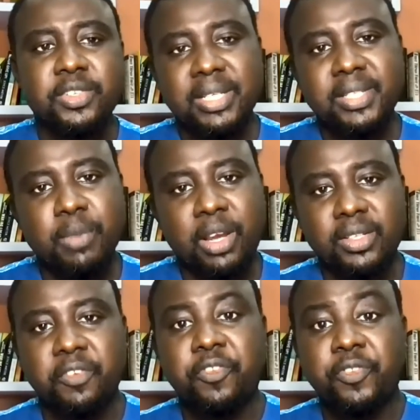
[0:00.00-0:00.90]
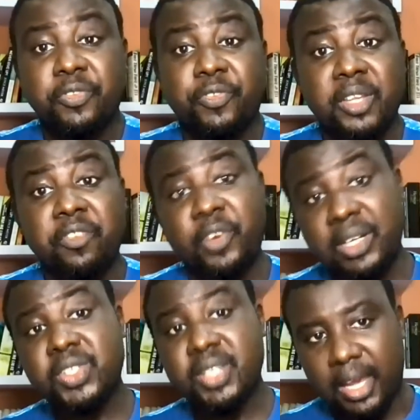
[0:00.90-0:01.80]
interesting because for the
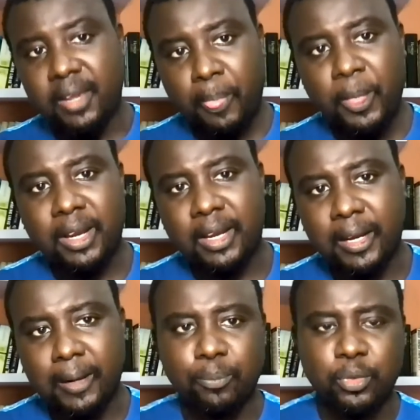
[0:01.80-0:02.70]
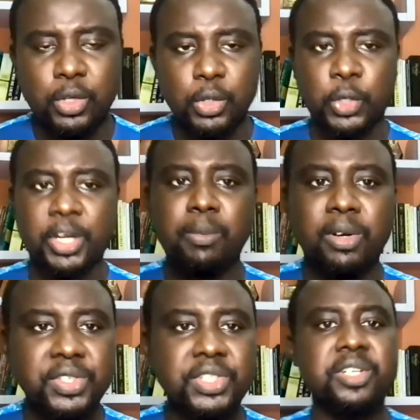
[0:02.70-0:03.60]
first day, you know, talking
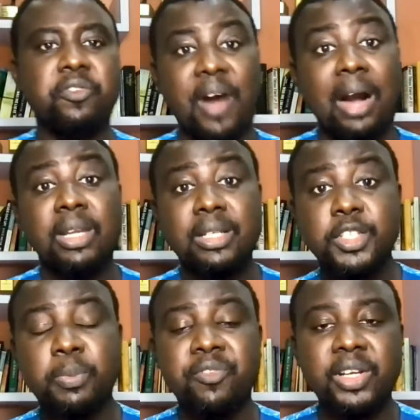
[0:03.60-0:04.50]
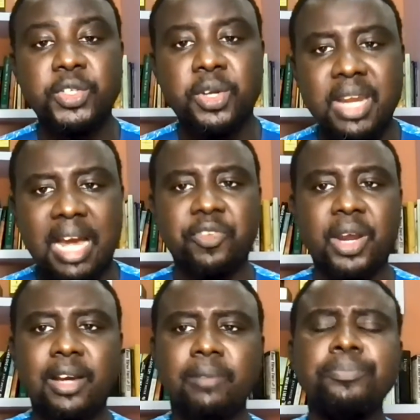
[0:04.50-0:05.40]
about digital violence prevention in
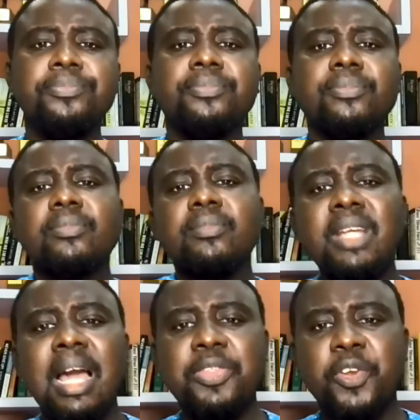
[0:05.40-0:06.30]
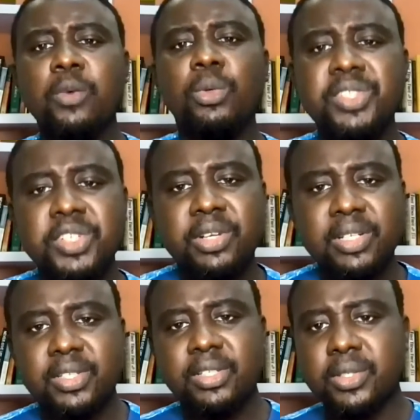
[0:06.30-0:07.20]
Africa, I thought it was
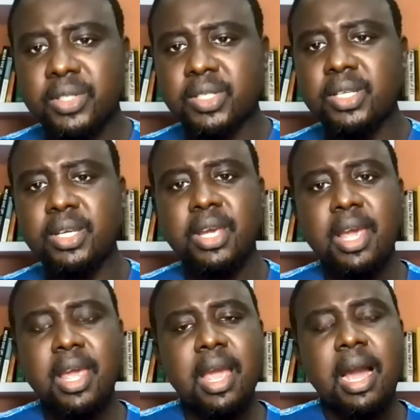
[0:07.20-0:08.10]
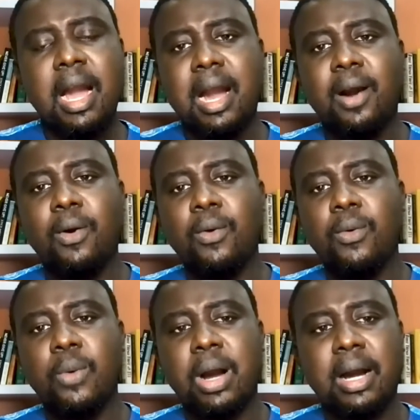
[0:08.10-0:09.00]
interesting to see
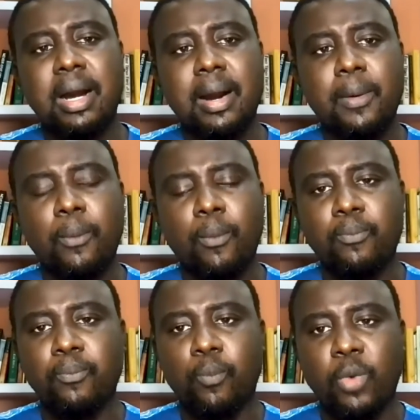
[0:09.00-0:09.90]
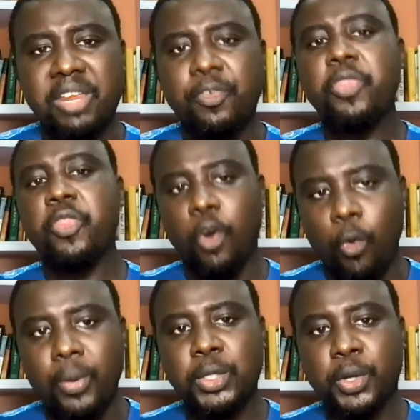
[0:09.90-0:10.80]
how even
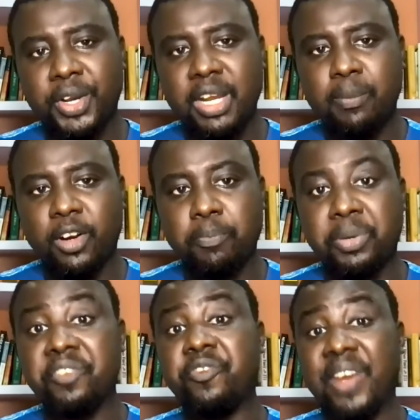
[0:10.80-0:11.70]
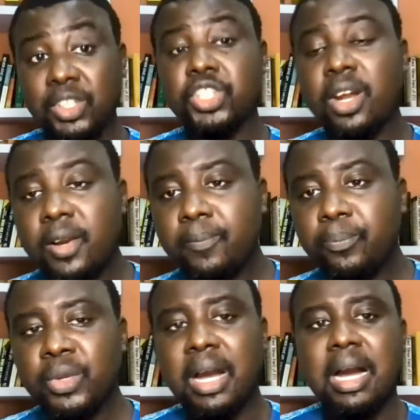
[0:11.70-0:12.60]
though we're talking about
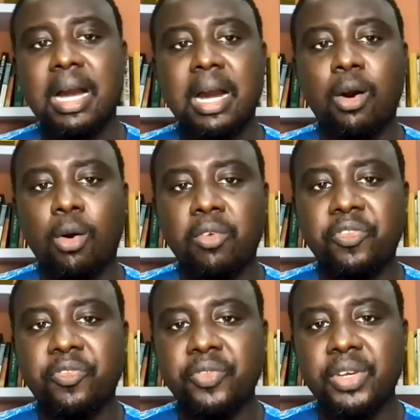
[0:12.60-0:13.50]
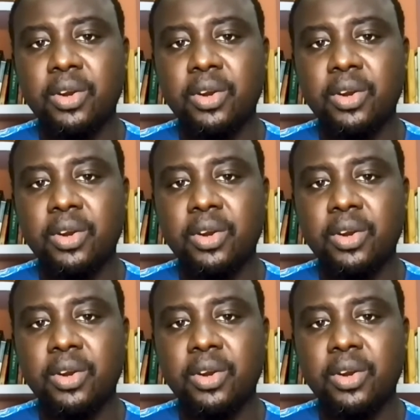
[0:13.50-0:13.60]
prevention of